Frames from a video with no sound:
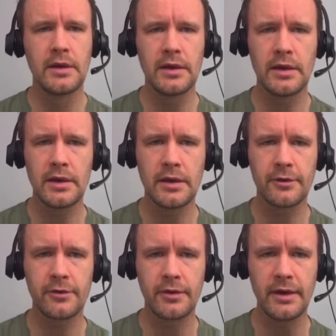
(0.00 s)
Uh,
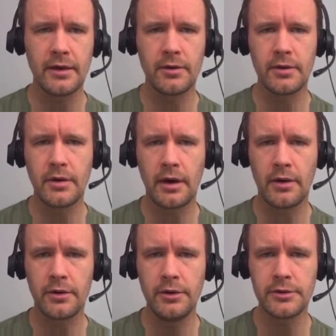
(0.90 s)
so now
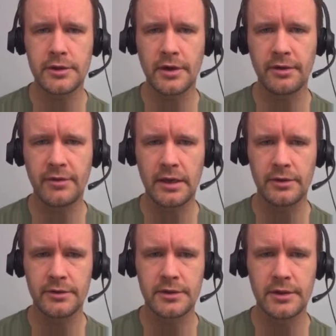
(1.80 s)
our new starting
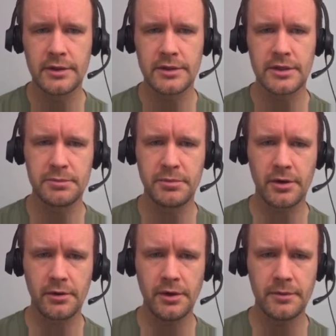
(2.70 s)
values is this
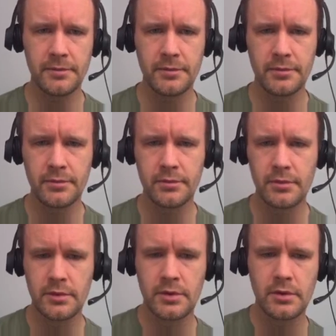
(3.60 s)
bigger grid
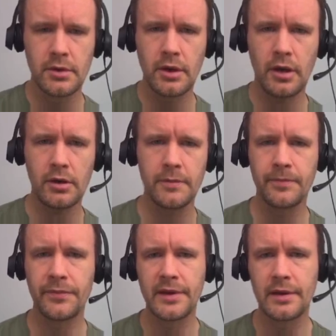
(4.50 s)
block.
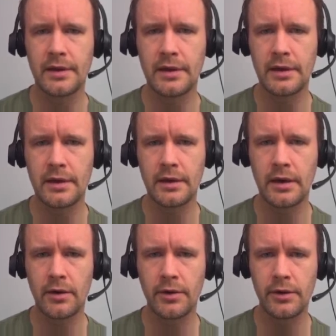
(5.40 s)
Uh,
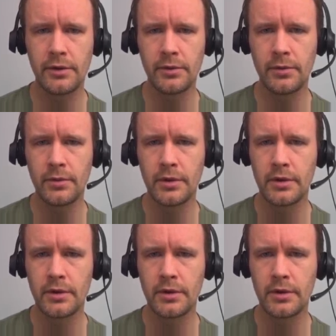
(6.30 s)
our new